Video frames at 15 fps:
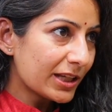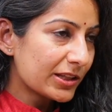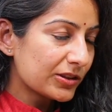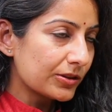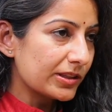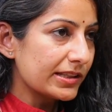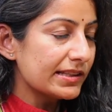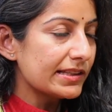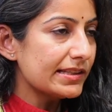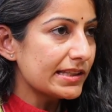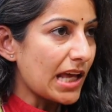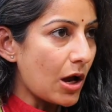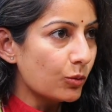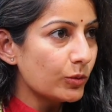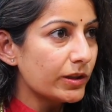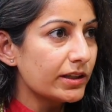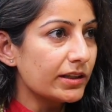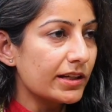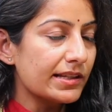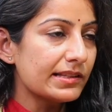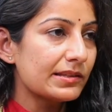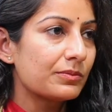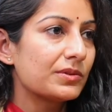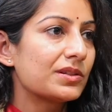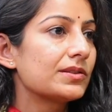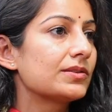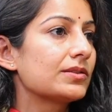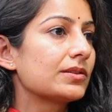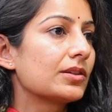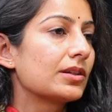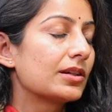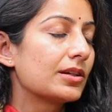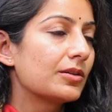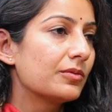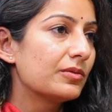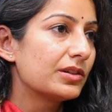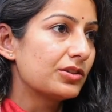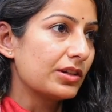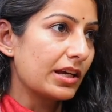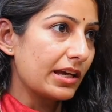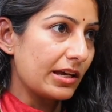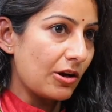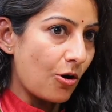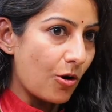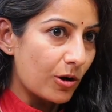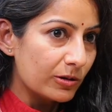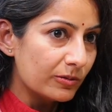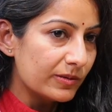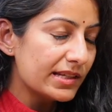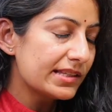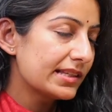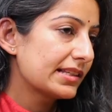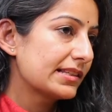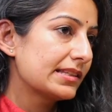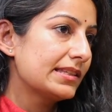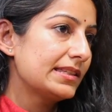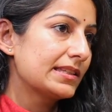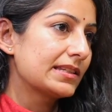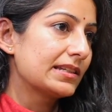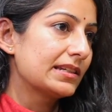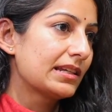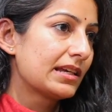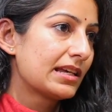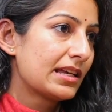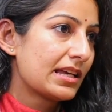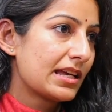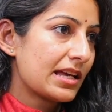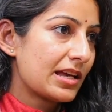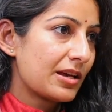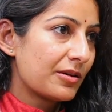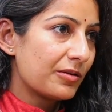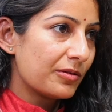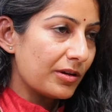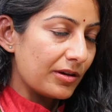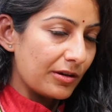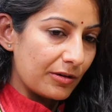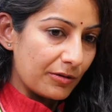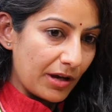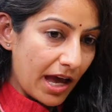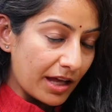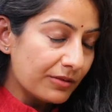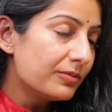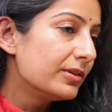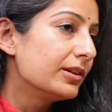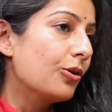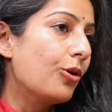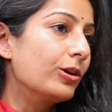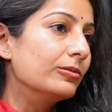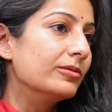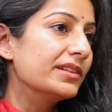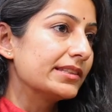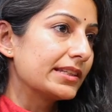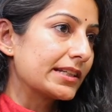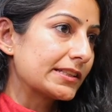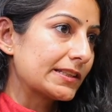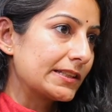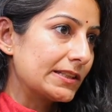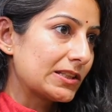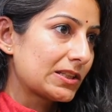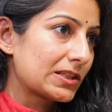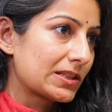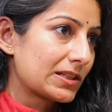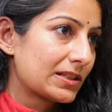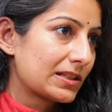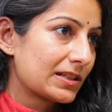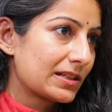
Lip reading: So there's a sound in us which always existed and will always exist.